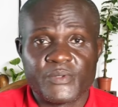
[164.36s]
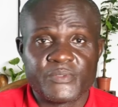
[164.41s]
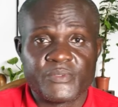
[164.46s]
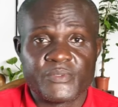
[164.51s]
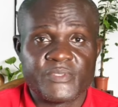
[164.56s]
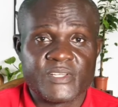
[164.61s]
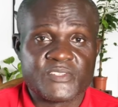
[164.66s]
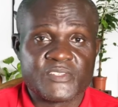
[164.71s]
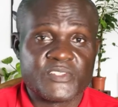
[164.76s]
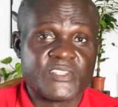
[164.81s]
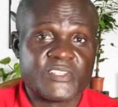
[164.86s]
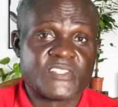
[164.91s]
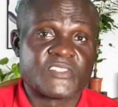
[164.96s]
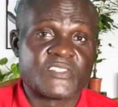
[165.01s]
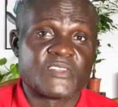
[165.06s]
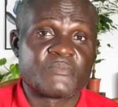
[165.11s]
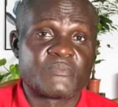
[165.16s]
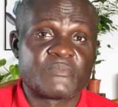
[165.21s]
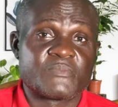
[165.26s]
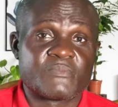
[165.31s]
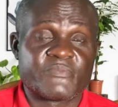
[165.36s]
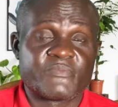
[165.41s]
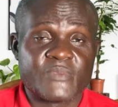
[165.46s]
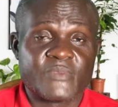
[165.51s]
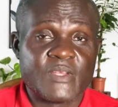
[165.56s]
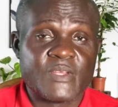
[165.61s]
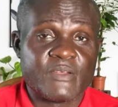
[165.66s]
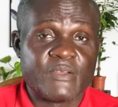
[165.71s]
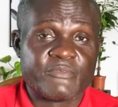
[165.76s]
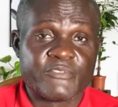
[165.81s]
suggestion
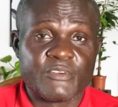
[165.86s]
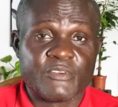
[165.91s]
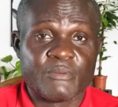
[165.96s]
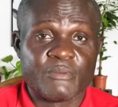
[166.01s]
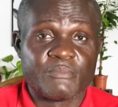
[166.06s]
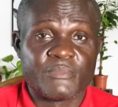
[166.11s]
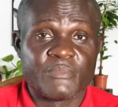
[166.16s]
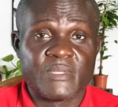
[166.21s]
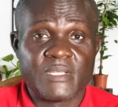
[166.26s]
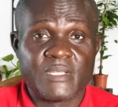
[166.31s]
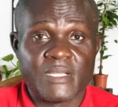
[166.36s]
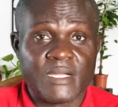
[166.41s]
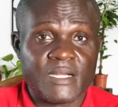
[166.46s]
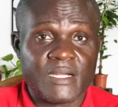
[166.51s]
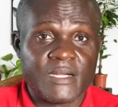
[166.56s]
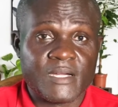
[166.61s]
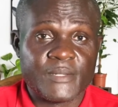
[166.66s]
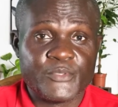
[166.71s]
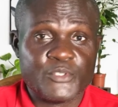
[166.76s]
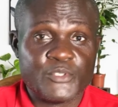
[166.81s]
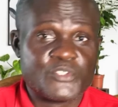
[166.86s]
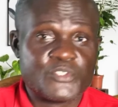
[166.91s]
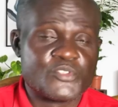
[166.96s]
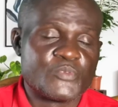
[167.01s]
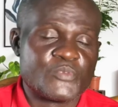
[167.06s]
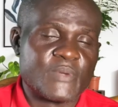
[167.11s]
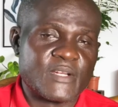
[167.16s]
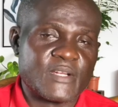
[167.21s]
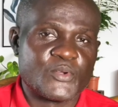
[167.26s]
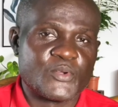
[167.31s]
from YouTube
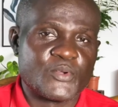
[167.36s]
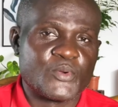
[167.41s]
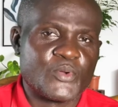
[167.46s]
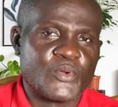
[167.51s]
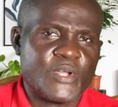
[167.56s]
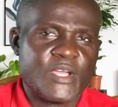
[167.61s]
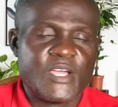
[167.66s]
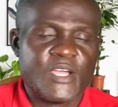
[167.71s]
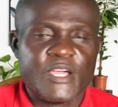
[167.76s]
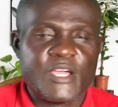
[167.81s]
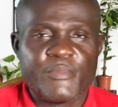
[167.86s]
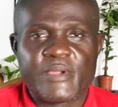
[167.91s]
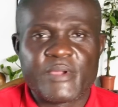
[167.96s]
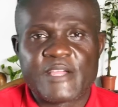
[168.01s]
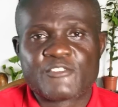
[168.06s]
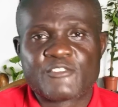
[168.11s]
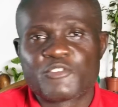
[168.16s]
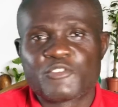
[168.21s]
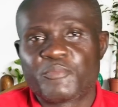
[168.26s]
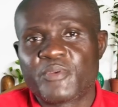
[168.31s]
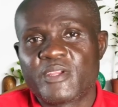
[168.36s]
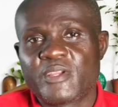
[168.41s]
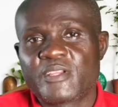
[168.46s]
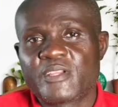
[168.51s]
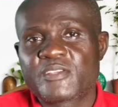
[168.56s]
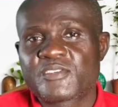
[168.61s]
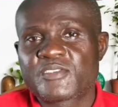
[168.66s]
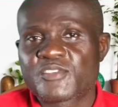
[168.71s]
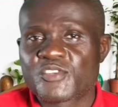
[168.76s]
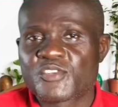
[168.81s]
and co began to bring
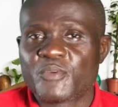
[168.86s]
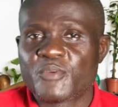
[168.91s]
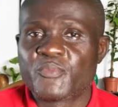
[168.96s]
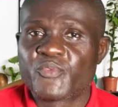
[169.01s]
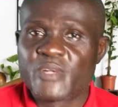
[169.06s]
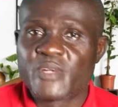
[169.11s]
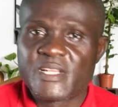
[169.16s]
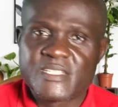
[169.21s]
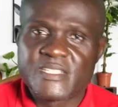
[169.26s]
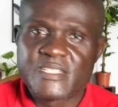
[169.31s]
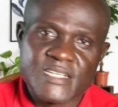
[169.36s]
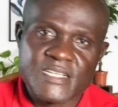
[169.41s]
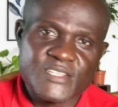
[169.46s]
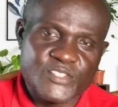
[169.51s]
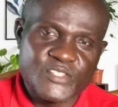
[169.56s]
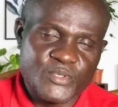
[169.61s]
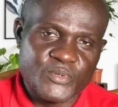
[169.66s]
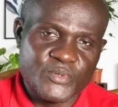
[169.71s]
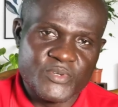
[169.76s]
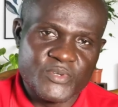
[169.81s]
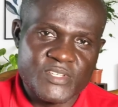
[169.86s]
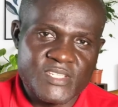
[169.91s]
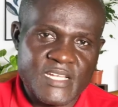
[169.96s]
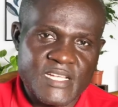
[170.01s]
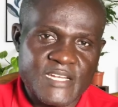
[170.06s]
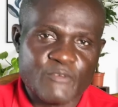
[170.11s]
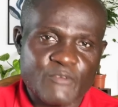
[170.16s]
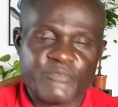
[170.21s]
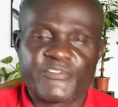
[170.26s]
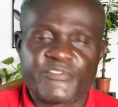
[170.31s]
some related stories, and then
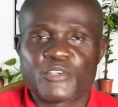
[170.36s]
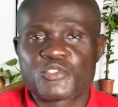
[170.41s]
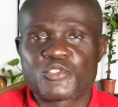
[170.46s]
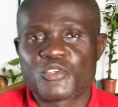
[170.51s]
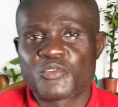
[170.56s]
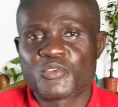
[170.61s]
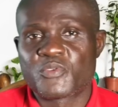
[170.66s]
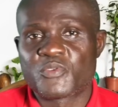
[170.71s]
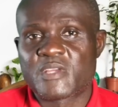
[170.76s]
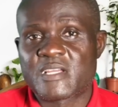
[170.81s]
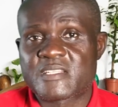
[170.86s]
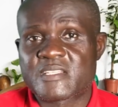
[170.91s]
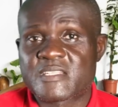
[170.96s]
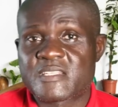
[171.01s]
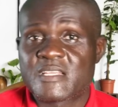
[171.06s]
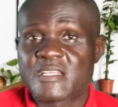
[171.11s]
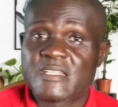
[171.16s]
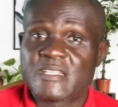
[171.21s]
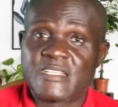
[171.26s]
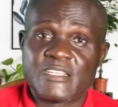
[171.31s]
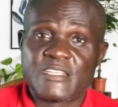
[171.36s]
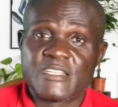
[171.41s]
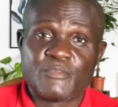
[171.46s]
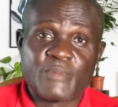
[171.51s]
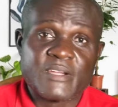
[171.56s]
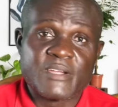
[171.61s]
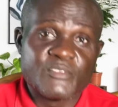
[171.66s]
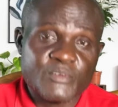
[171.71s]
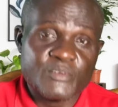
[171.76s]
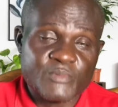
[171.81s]
we got to know that the
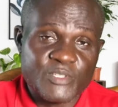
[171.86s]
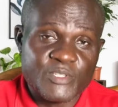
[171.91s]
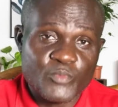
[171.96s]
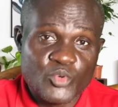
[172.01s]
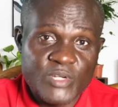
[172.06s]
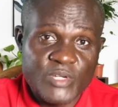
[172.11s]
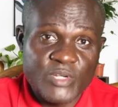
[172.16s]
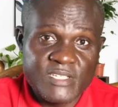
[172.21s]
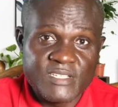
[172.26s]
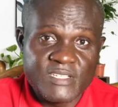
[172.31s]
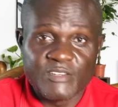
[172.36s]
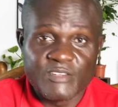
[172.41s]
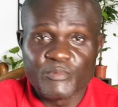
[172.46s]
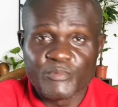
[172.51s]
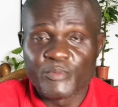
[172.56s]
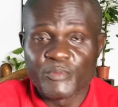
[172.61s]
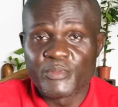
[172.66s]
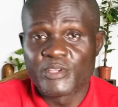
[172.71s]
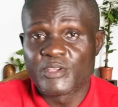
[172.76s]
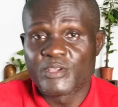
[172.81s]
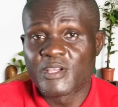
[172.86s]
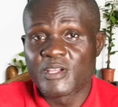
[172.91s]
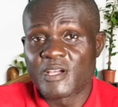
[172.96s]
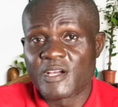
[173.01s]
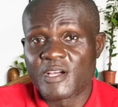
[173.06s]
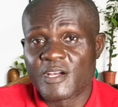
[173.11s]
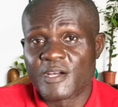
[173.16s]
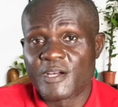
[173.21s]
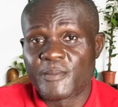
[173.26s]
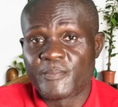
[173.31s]
Democratic Republic
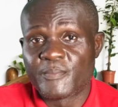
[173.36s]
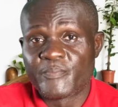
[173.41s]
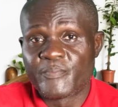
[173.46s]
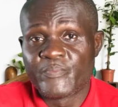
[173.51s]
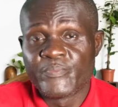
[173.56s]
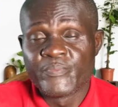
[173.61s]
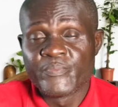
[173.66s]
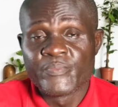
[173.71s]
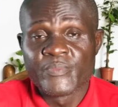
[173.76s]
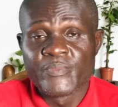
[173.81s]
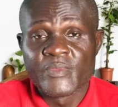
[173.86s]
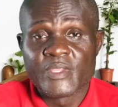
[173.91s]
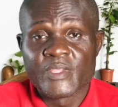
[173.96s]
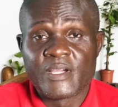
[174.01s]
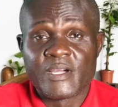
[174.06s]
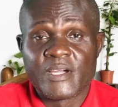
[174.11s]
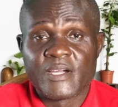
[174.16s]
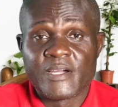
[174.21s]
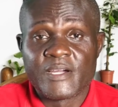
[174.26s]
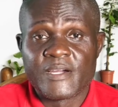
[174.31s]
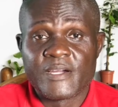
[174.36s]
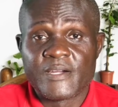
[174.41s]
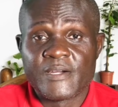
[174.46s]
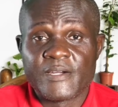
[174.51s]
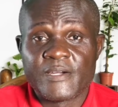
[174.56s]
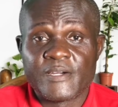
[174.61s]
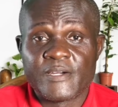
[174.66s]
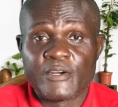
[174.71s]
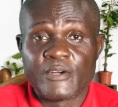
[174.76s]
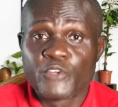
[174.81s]

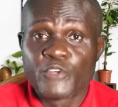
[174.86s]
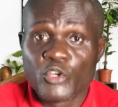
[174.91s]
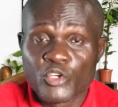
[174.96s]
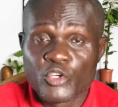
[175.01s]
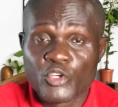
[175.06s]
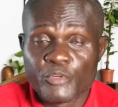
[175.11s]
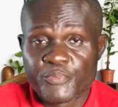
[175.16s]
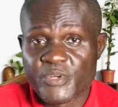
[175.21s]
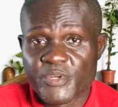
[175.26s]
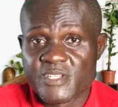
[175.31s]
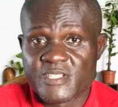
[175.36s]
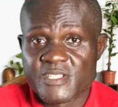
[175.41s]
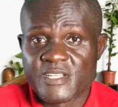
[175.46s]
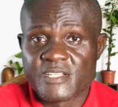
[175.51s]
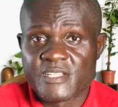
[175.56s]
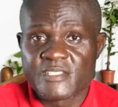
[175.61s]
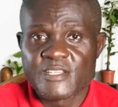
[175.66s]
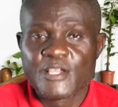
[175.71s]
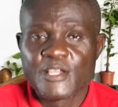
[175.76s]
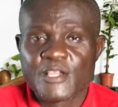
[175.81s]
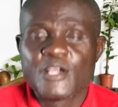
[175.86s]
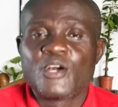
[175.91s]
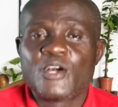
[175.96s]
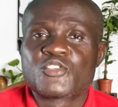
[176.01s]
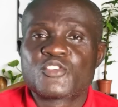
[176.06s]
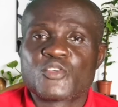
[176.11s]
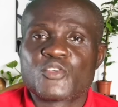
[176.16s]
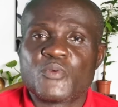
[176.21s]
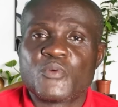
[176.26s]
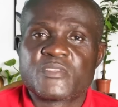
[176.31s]
of Congo president also
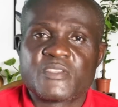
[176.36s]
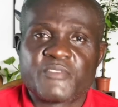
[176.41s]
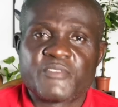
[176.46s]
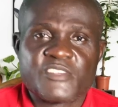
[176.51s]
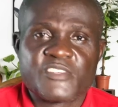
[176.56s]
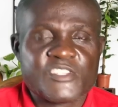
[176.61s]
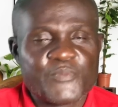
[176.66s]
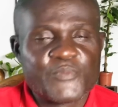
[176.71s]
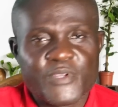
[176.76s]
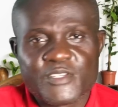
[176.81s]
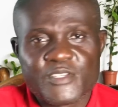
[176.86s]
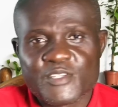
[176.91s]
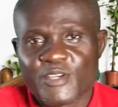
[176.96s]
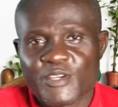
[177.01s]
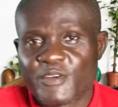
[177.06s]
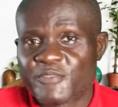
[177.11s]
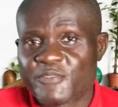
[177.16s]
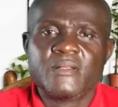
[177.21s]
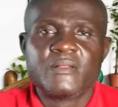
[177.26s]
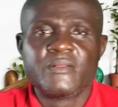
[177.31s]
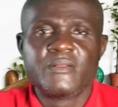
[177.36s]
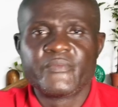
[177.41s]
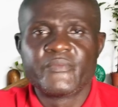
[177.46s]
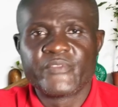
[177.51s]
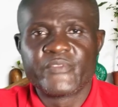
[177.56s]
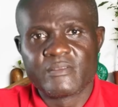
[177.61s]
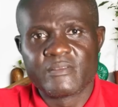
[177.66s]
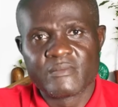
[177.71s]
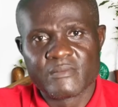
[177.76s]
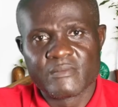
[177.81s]
was a recipient of
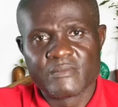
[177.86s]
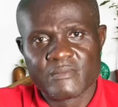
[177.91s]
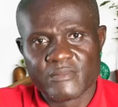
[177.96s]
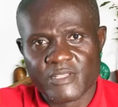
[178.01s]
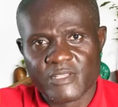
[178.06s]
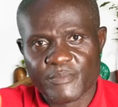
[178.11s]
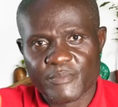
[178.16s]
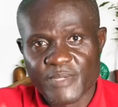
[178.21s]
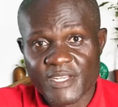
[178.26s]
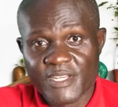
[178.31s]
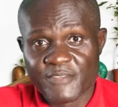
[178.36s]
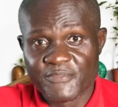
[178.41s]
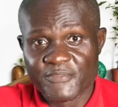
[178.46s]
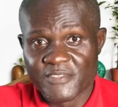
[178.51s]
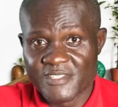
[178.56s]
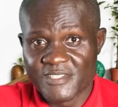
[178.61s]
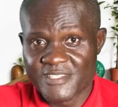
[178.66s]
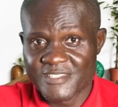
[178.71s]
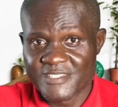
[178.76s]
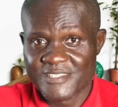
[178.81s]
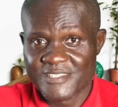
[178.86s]
the benefits,